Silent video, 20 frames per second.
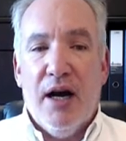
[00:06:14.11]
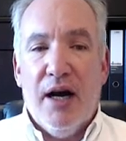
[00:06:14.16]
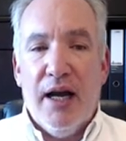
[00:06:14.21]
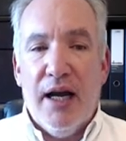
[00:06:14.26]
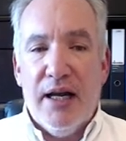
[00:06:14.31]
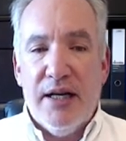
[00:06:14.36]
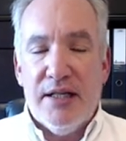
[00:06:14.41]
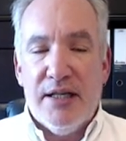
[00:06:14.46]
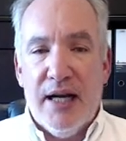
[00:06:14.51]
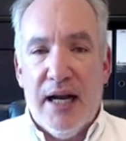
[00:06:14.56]

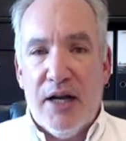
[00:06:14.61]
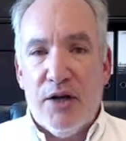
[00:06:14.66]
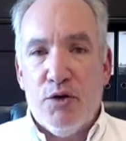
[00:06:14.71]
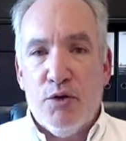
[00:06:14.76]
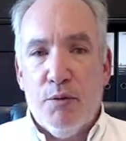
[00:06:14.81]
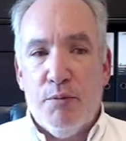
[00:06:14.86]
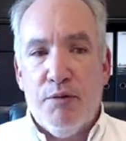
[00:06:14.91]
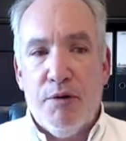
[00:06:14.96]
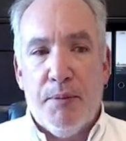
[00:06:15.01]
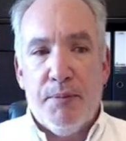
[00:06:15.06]

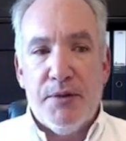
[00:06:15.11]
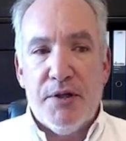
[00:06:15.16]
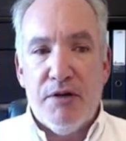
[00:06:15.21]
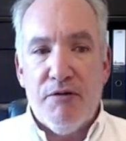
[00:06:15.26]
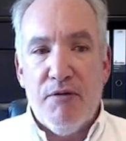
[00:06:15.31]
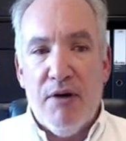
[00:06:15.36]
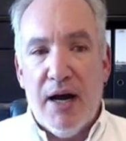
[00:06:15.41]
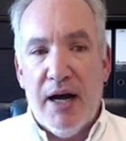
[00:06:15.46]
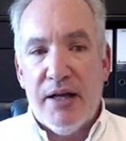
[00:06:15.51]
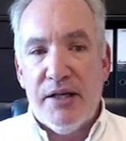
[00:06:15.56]
intellectual property
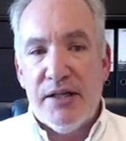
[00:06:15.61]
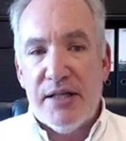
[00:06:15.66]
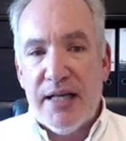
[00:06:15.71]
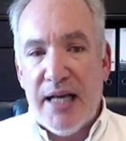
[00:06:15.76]
rights,